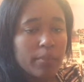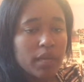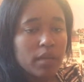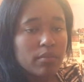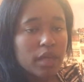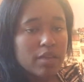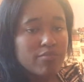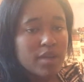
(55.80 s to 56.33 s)
me
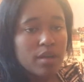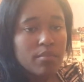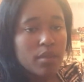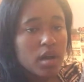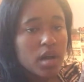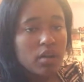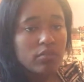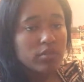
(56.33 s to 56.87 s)
like my
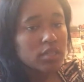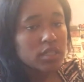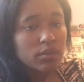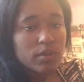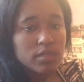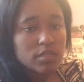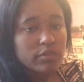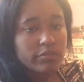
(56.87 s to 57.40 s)
mom really
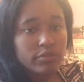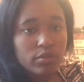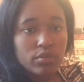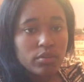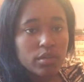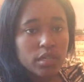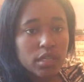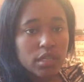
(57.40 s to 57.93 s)
wasn't
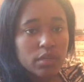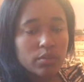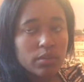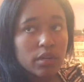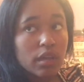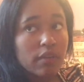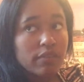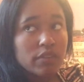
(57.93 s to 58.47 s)
for it,
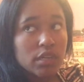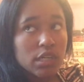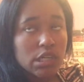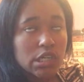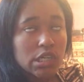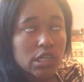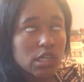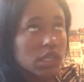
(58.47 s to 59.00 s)

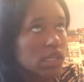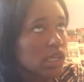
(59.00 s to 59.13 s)
whatever